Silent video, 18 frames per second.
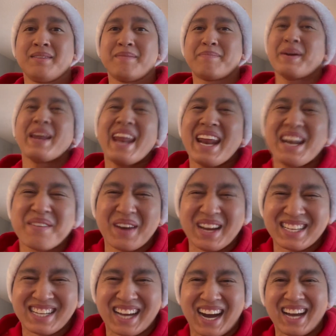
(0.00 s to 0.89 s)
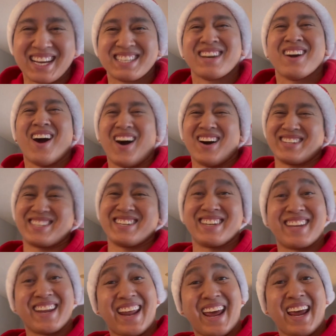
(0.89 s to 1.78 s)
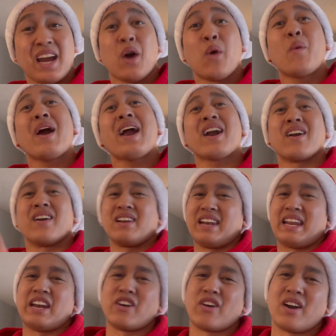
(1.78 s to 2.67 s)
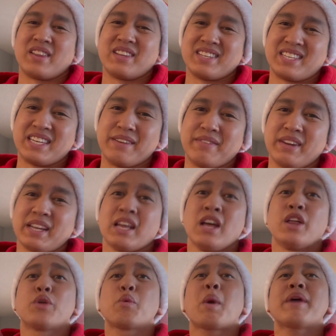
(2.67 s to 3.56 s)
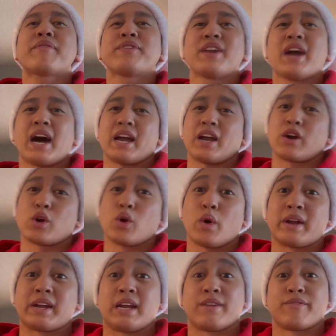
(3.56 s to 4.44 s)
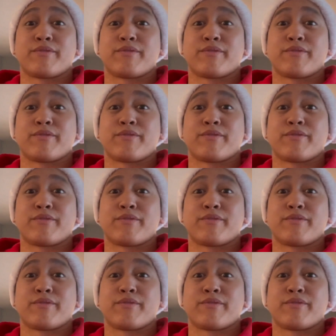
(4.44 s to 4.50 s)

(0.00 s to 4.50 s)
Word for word: But anyways, guys, on to today, where later on this evening, the wife and I are going in